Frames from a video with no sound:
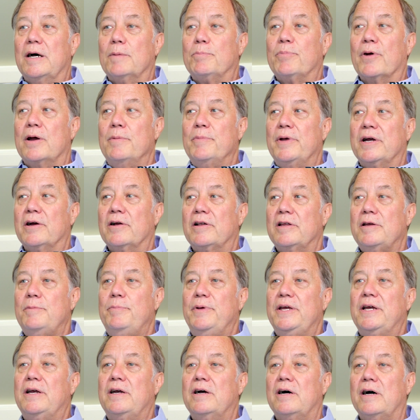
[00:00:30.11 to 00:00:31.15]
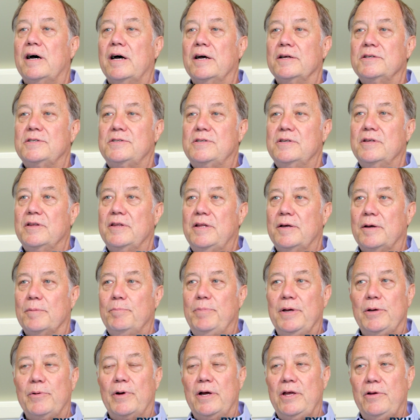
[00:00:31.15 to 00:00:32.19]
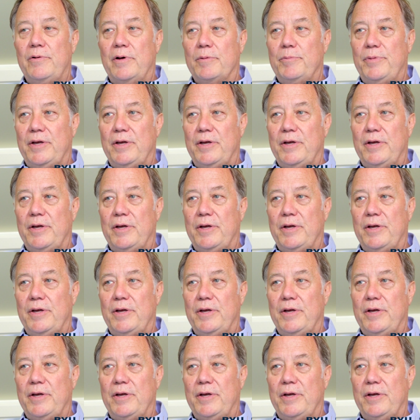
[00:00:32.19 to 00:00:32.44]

primarily because the BYU